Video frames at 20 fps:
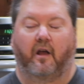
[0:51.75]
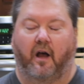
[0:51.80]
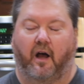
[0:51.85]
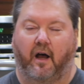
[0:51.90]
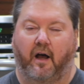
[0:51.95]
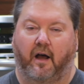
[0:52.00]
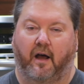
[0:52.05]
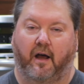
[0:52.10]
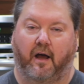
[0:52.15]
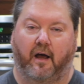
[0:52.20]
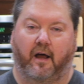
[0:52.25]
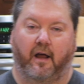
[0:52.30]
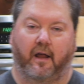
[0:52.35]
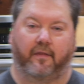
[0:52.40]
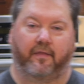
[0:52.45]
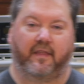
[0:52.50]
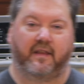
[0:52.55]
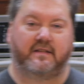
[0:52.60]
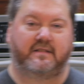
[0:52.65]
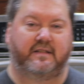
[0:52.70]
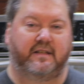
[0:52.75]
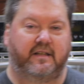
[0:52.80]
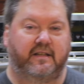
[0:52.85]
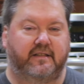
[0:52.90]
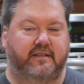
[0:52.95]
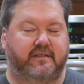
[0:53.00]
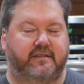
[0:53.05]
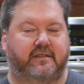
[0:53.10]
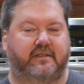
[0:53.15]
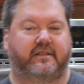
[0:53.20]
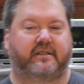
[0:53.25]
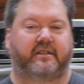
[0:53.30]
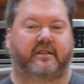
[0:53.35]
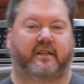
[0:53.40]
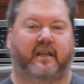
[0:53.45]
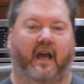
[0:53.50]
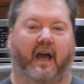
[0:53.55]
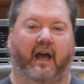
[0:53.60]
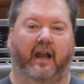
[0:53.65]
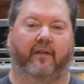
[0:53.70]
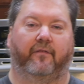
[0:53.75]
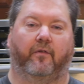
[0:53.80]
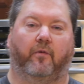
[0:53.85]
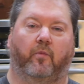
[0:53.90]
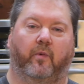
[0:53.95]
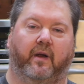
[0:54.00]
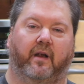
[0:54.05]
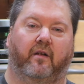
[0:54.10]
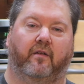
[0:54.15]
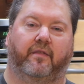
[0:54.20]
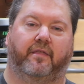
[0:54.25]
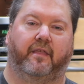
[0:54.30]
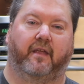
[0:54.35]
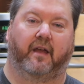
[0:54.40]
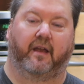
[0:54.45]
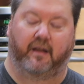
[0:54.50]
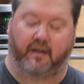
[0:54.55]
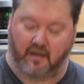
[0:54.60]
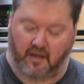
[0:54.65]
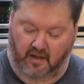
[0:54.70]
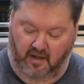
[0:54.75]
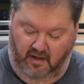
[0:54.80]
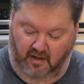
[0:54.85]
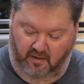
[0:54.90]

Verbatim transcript: Uh, this is kind of a weird thing,